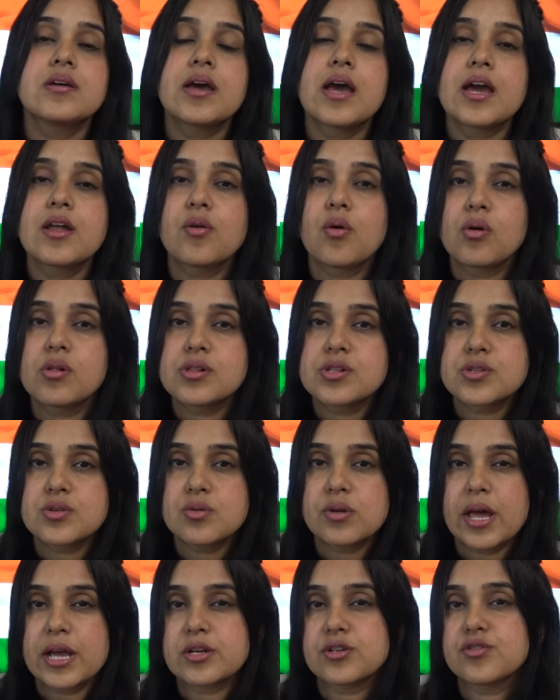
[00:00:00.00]
and also
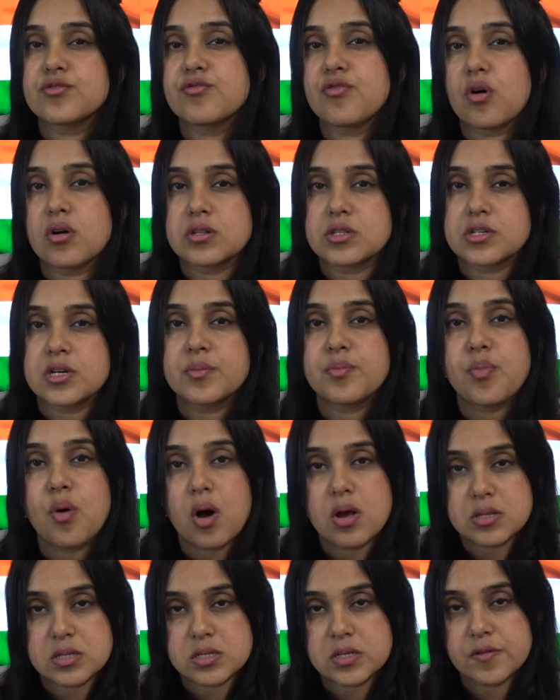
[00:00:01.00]
like to foster
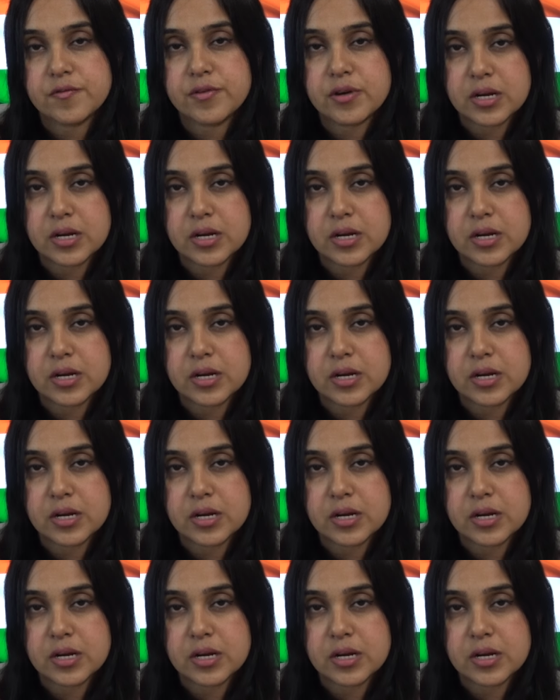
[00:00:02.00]
positive